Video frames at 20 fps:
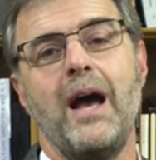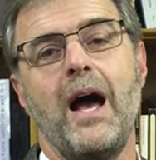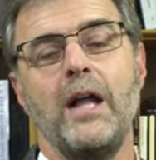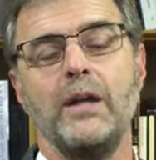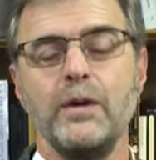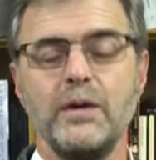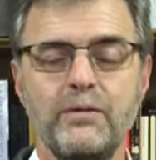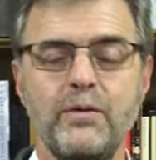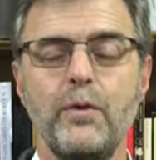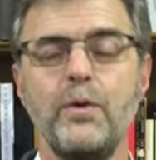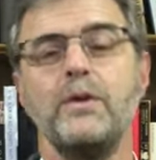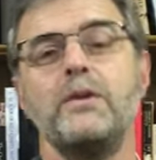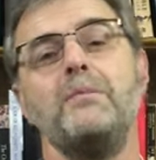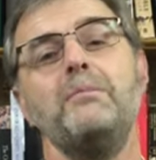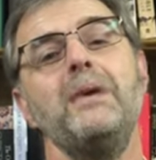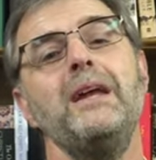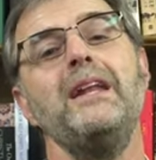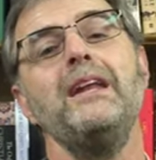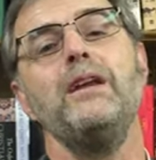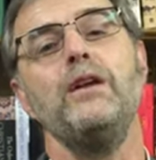I look forward to
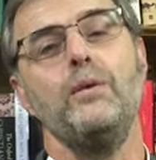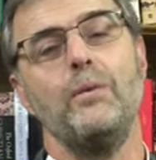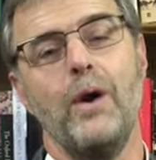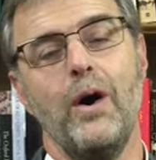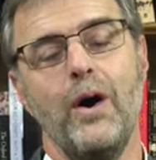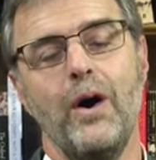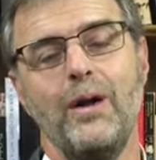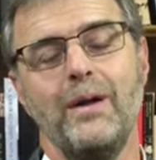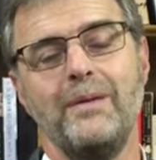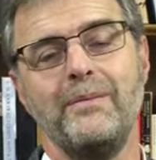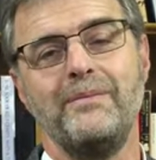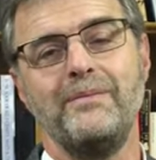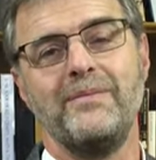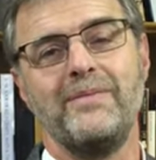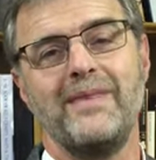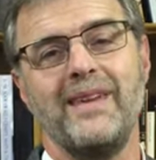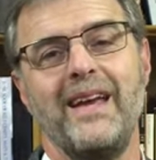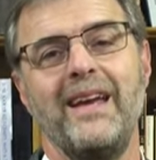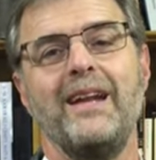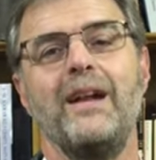meeting you all,
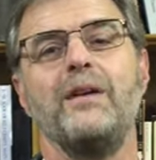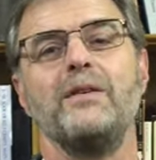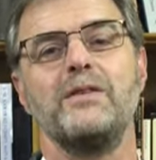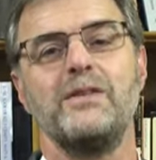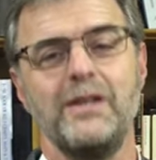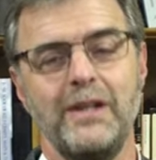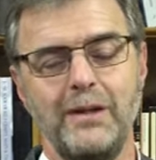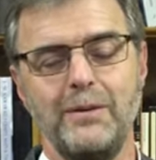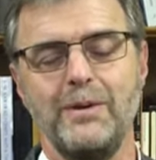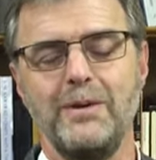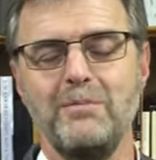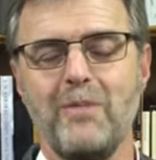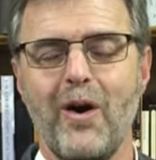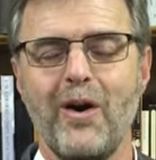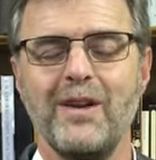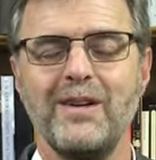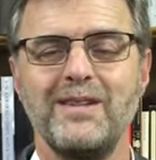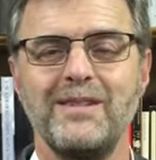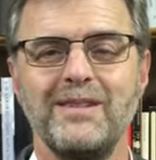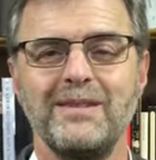and I'll see you in
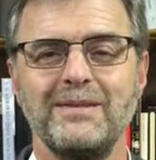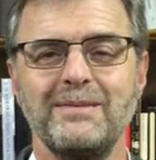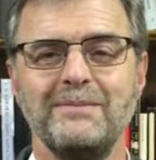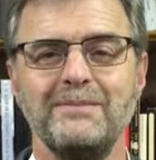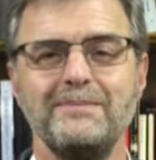March.